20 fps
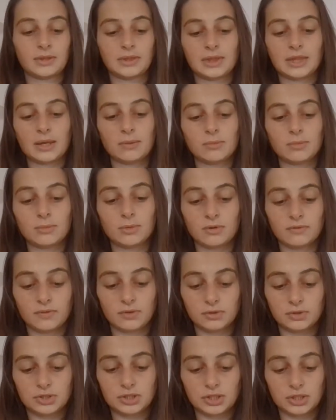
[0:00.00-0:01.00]
Then we move
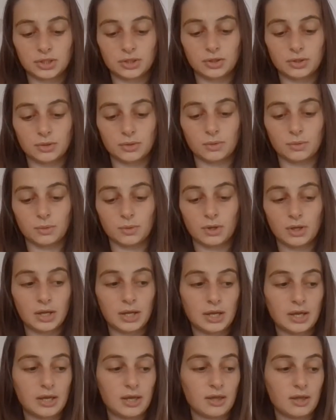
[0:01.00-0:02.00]
on to
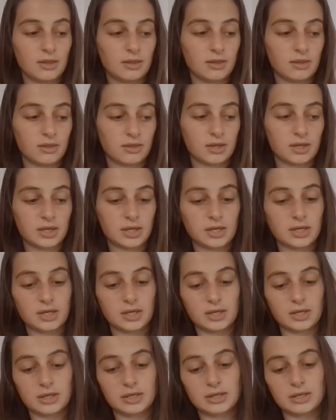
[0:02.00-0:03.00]

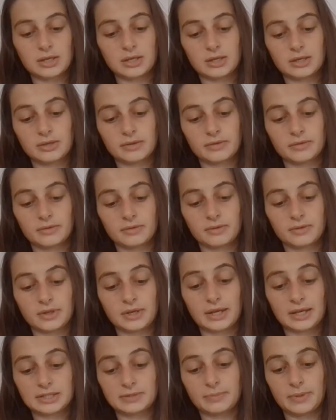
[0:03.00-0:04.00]
the
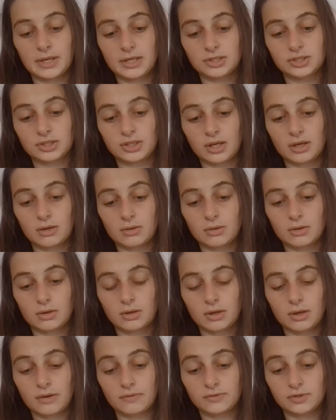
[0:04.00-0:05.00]
next page that
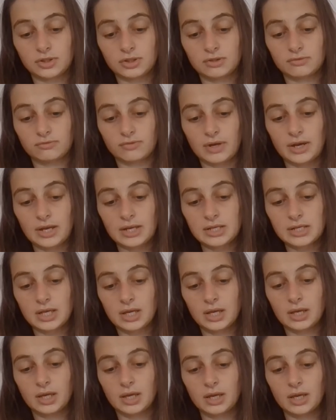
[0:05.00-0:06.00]
I've just read,
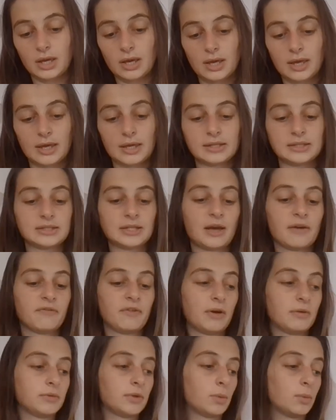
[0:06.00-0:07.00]
and I
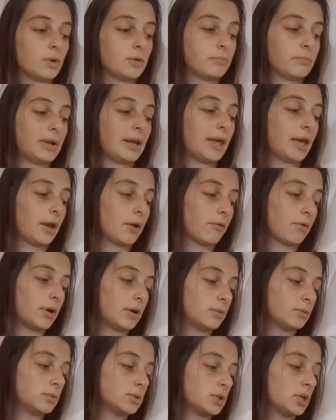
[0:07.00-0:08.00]
found the word
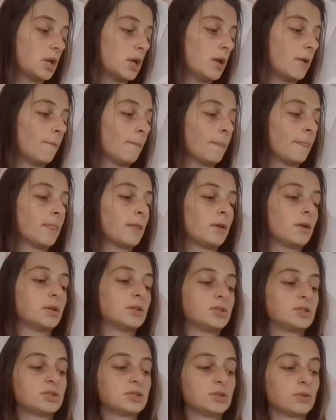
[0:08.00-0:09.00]
playground.
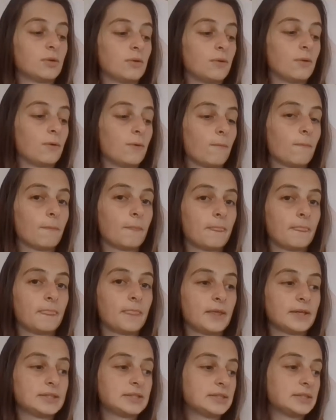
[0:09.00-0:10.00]
So
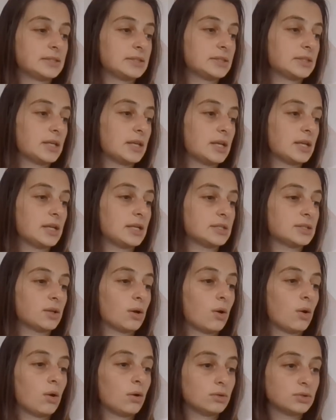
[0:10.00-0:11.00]
this is
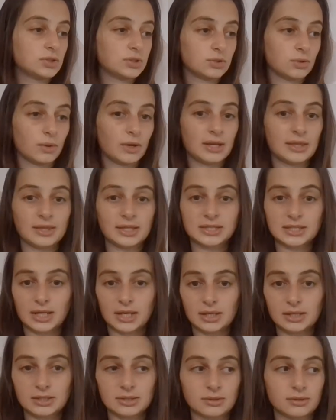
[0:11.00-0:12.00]
also in the
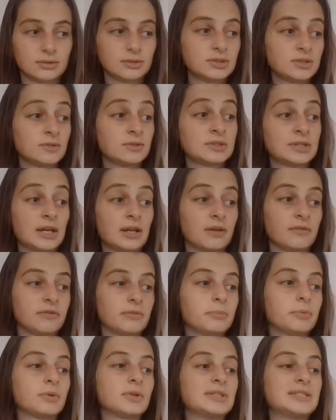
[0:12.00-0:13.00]
title. So the title of the
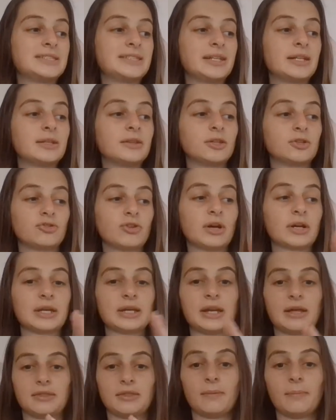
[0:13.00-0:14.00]
book is Dylan the Dragon
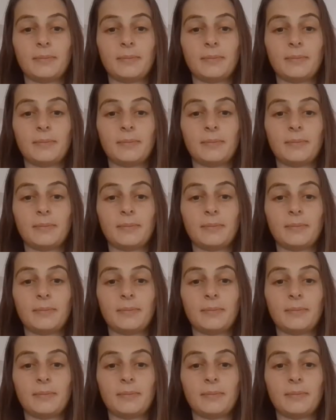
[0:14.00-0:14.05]
and the